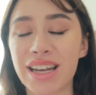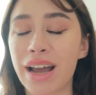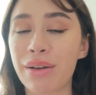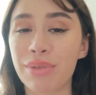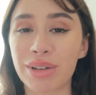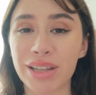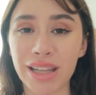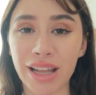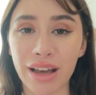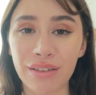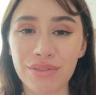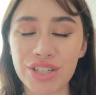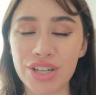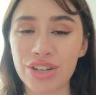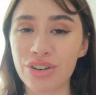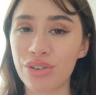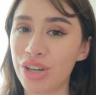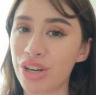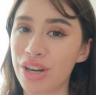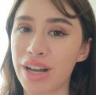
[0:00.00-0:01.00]
I would love to
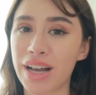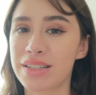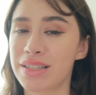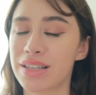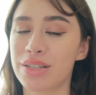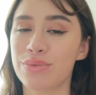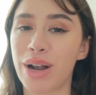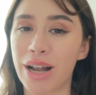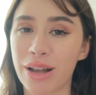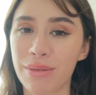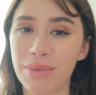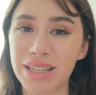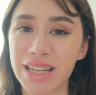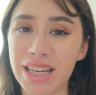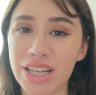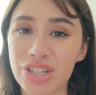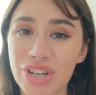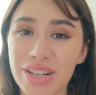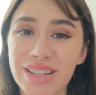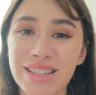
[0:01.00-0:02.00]
know your guys'
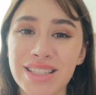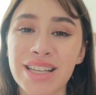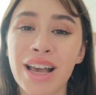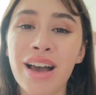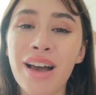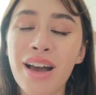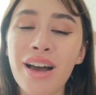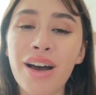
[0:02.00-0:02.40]
recommendations.